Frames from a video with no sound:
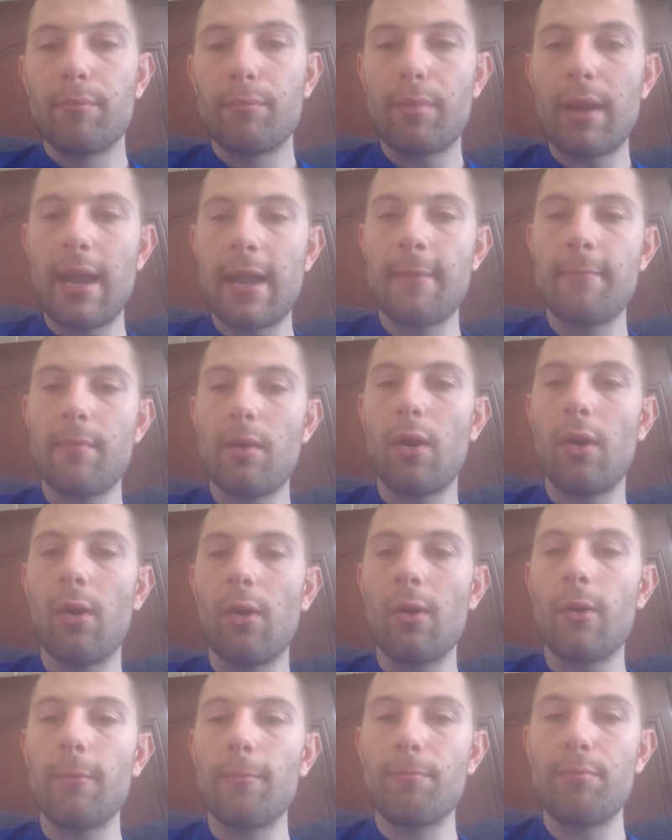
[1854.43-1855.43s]
Pam,
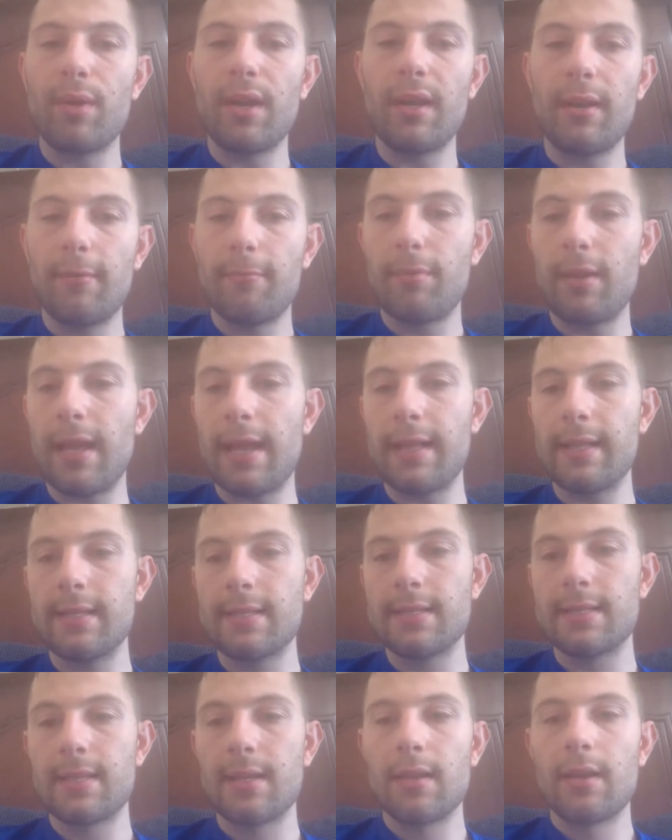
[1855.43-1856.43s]
or
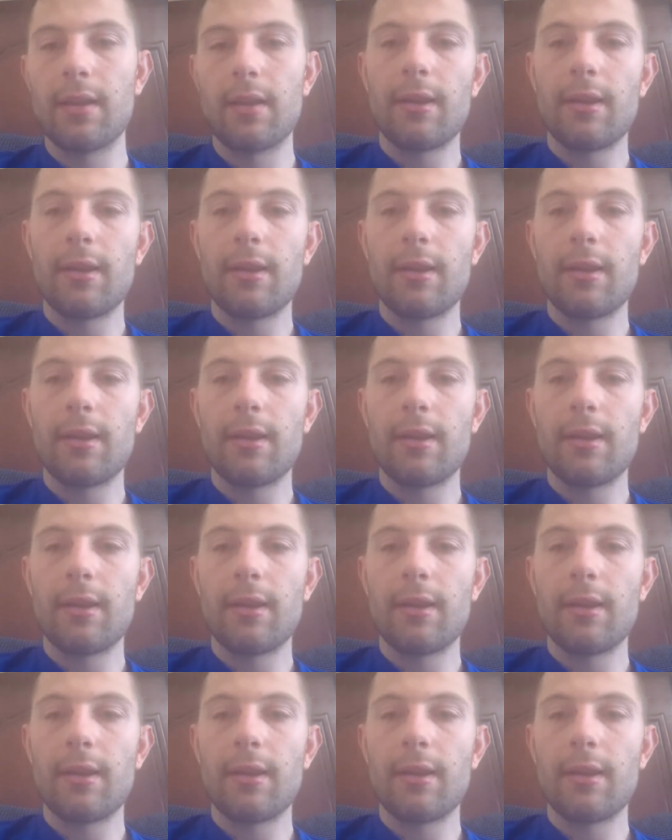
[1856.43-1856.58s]
plants,